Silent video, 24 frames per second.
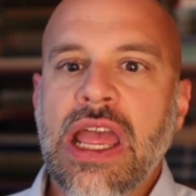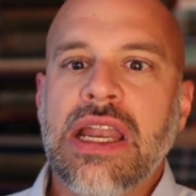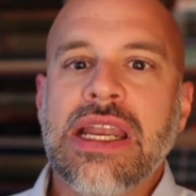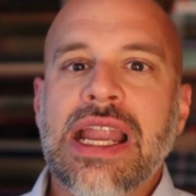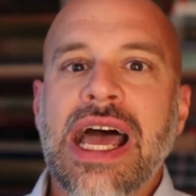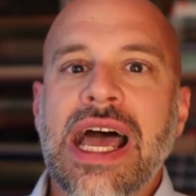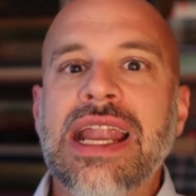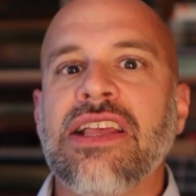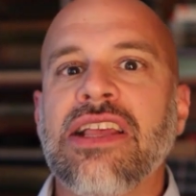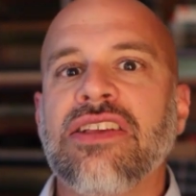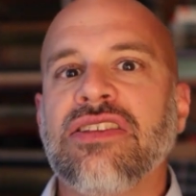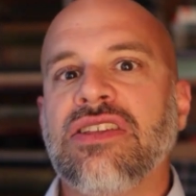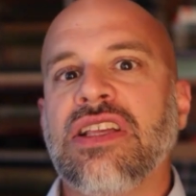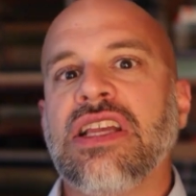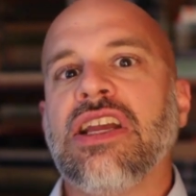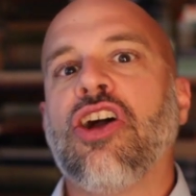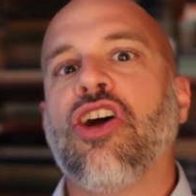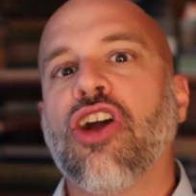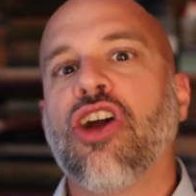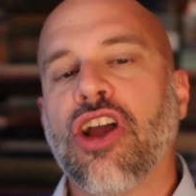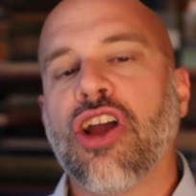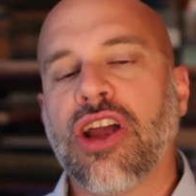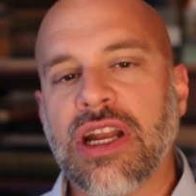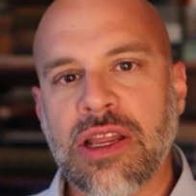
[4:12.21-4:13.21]
not necessarily
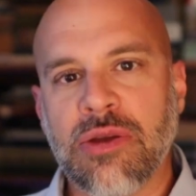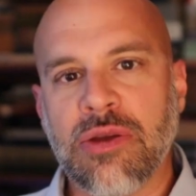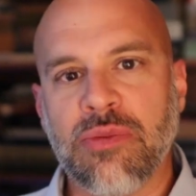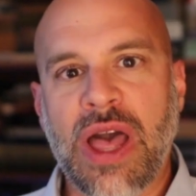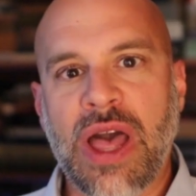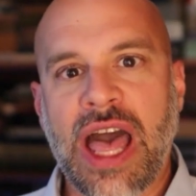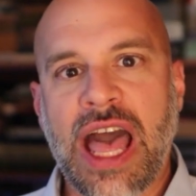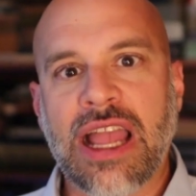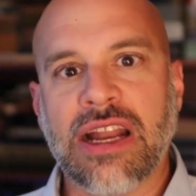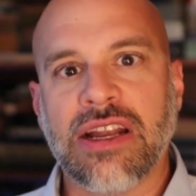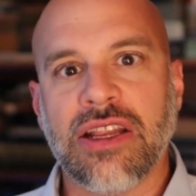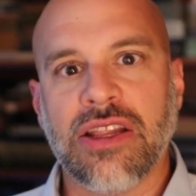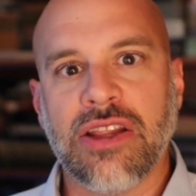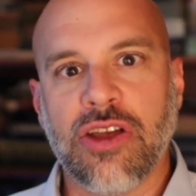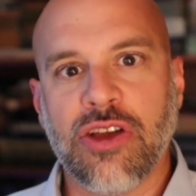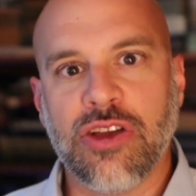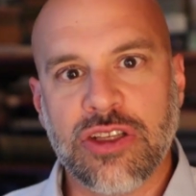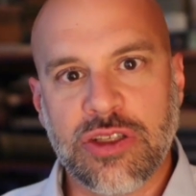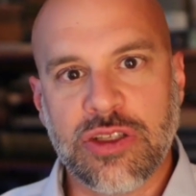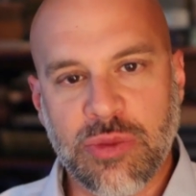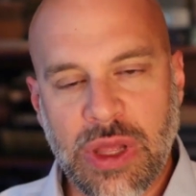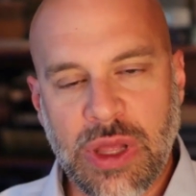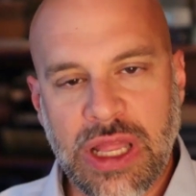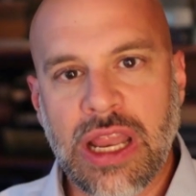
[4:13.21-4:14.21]
harkening back to
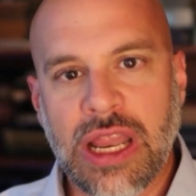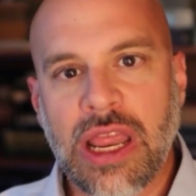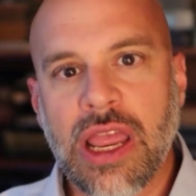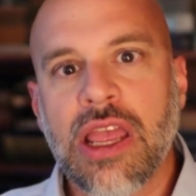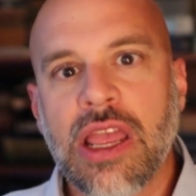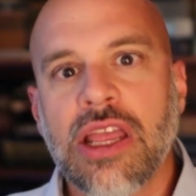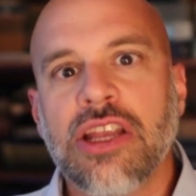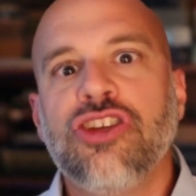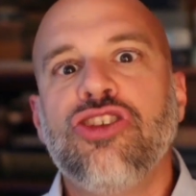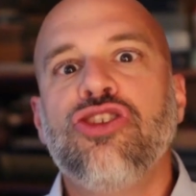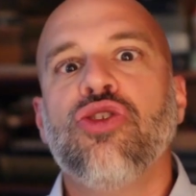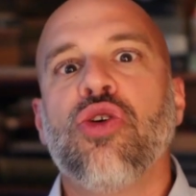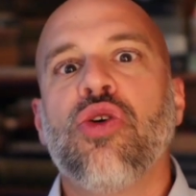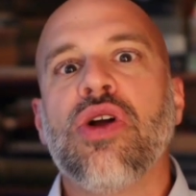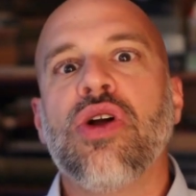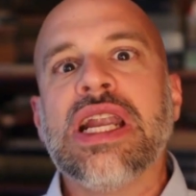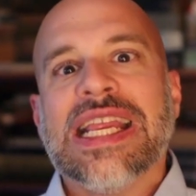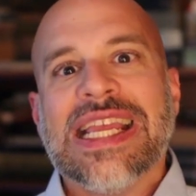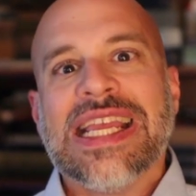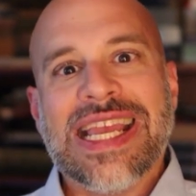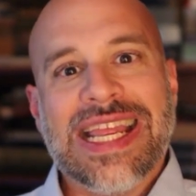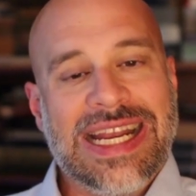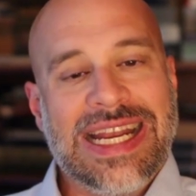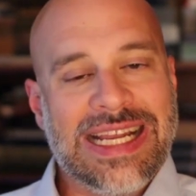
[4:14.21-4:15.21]
those, but
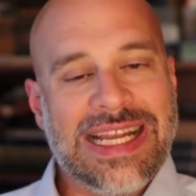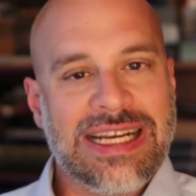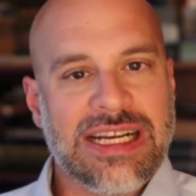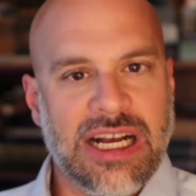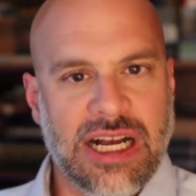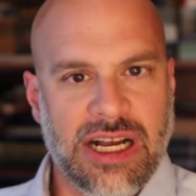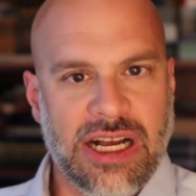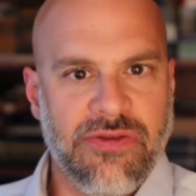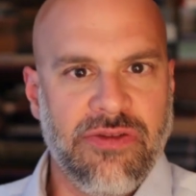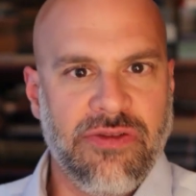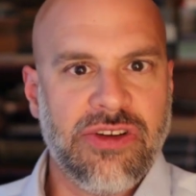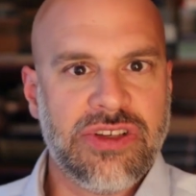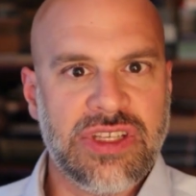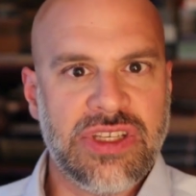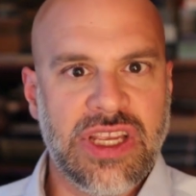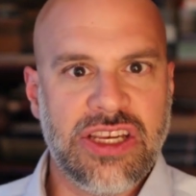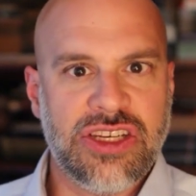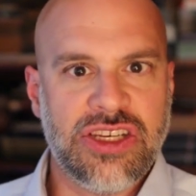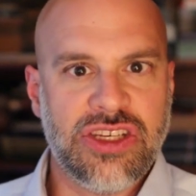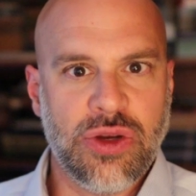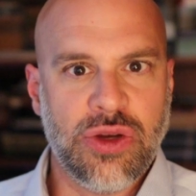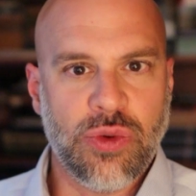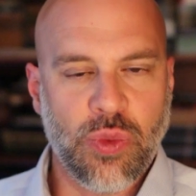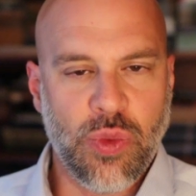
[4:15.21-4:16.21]
joining in a
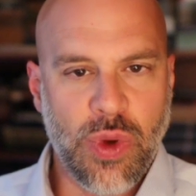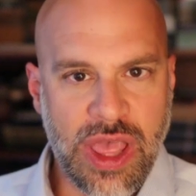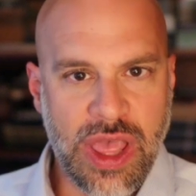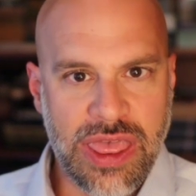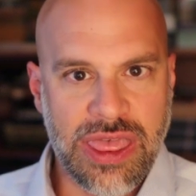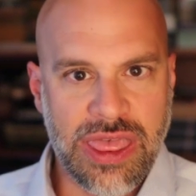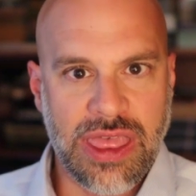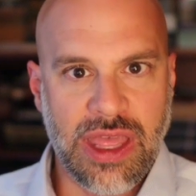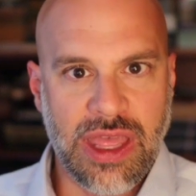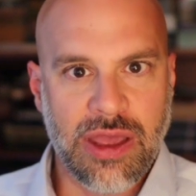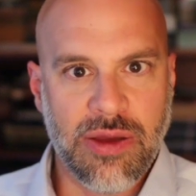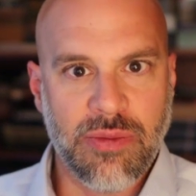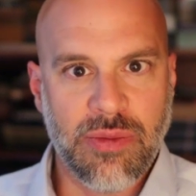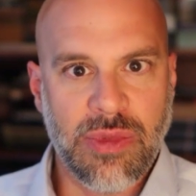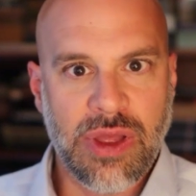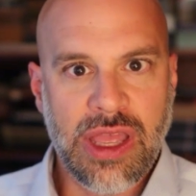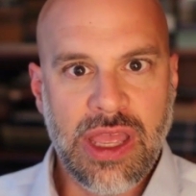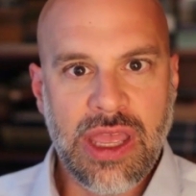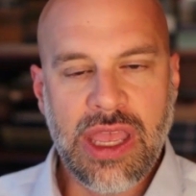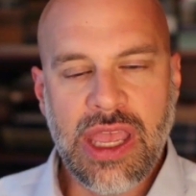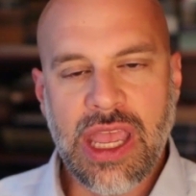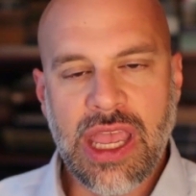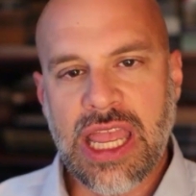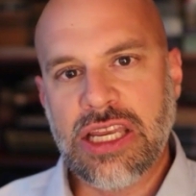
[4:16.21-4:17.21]
conversation with them
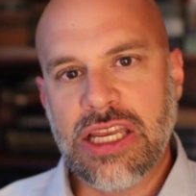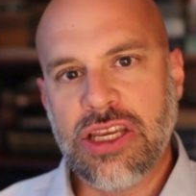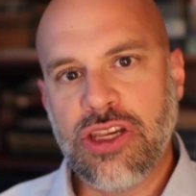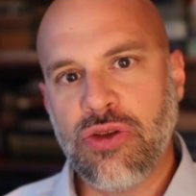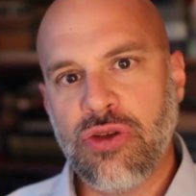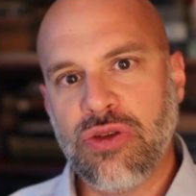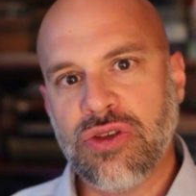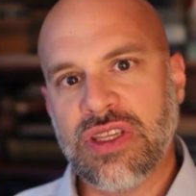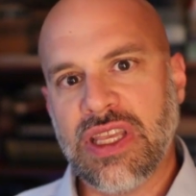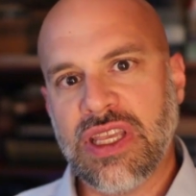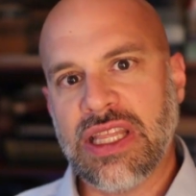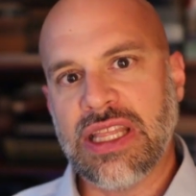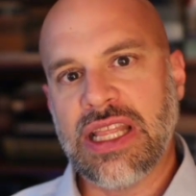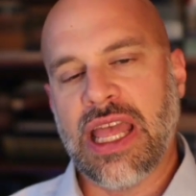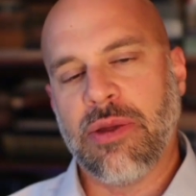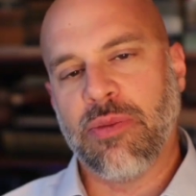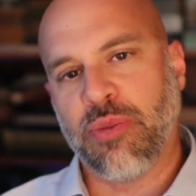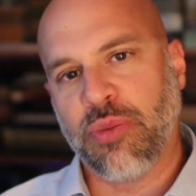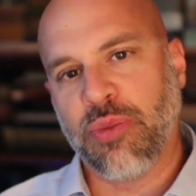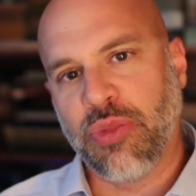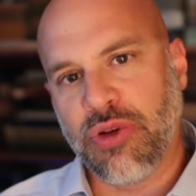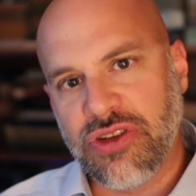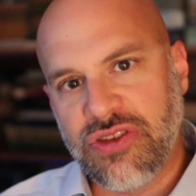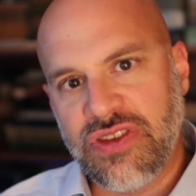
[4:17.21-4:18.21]
and using
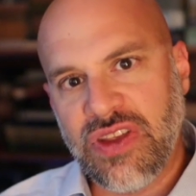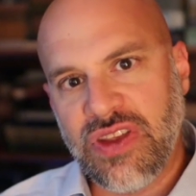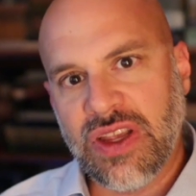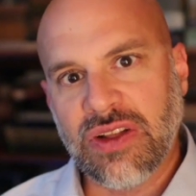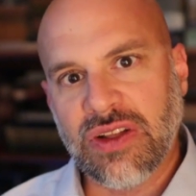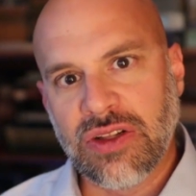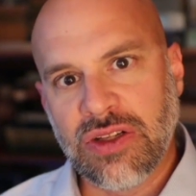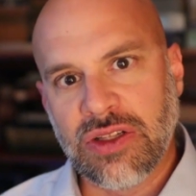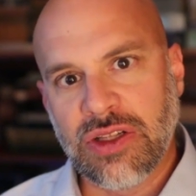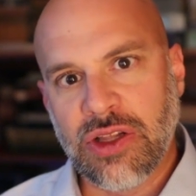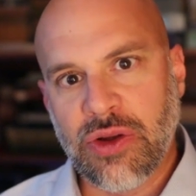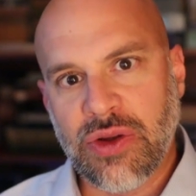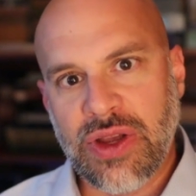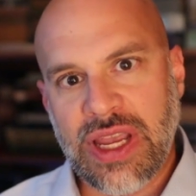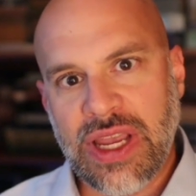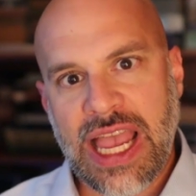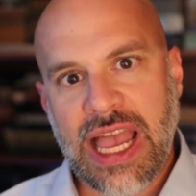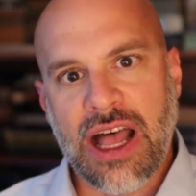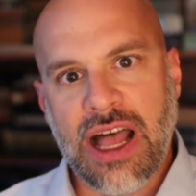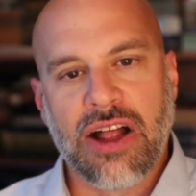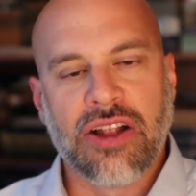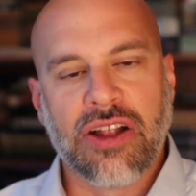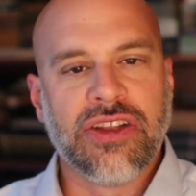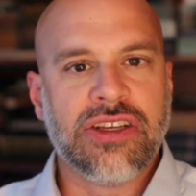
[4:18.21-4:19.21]
that particular
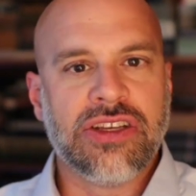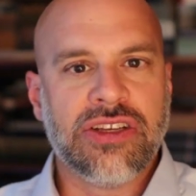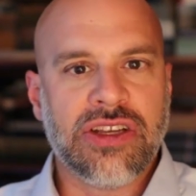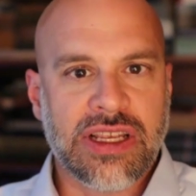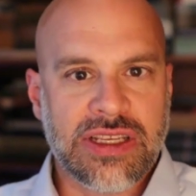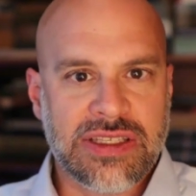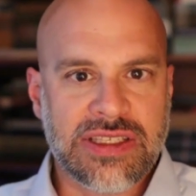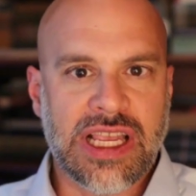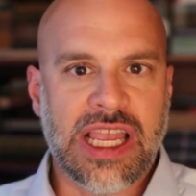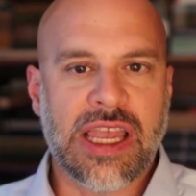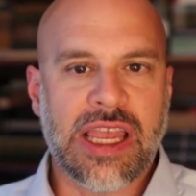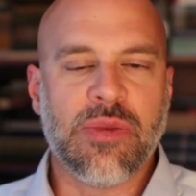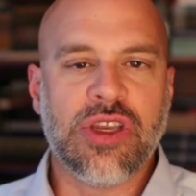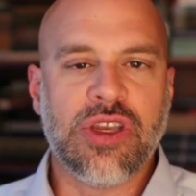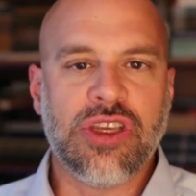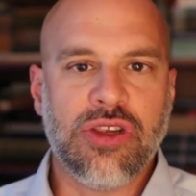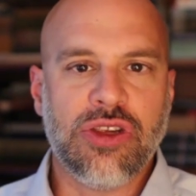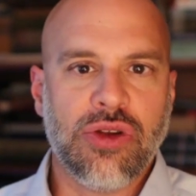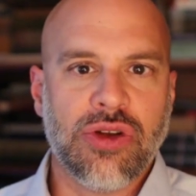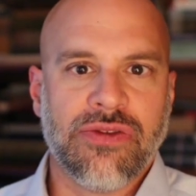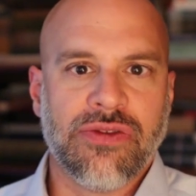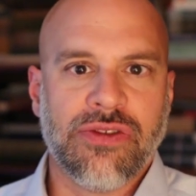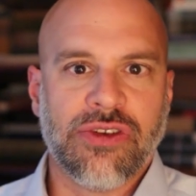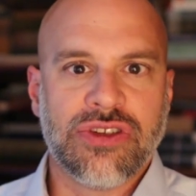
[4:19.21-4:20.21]
locale to examine
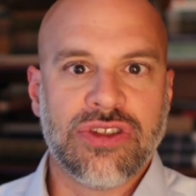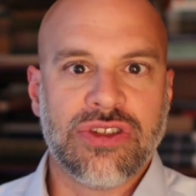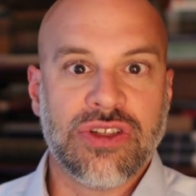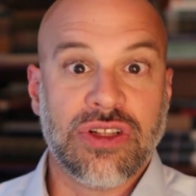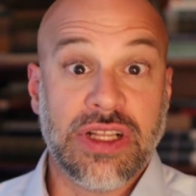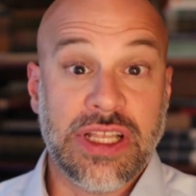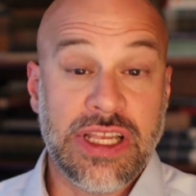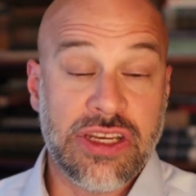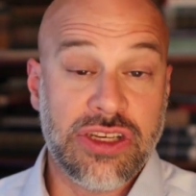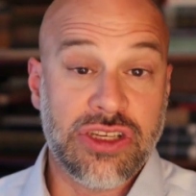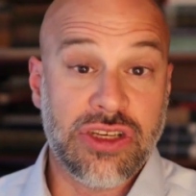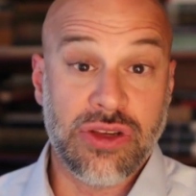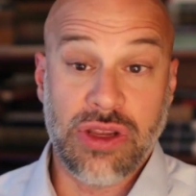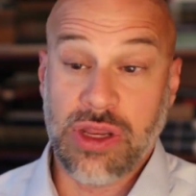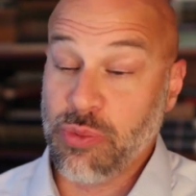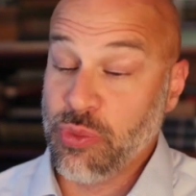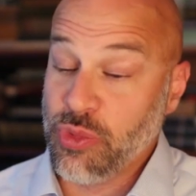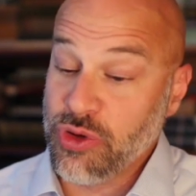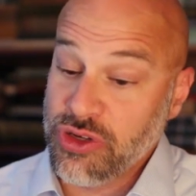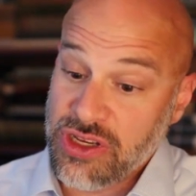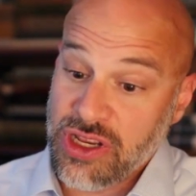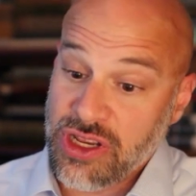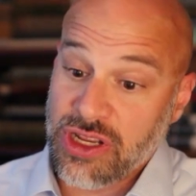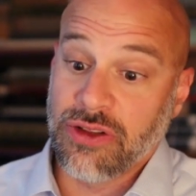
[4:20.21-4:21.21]
universal issues, and
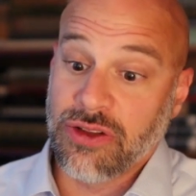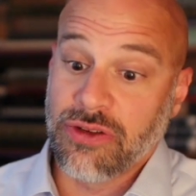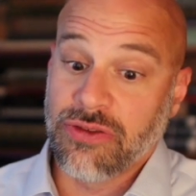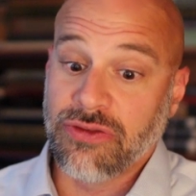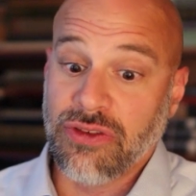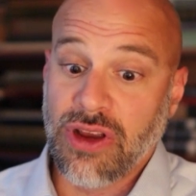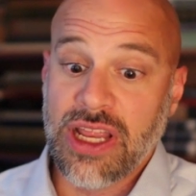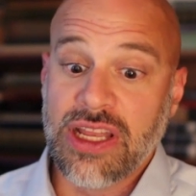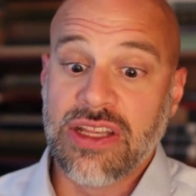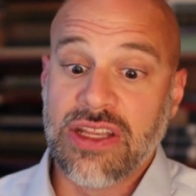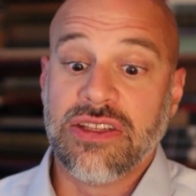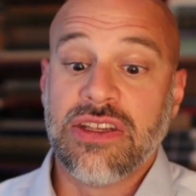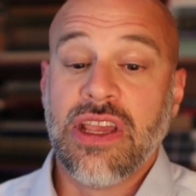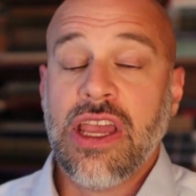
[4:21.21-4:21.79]
particular friends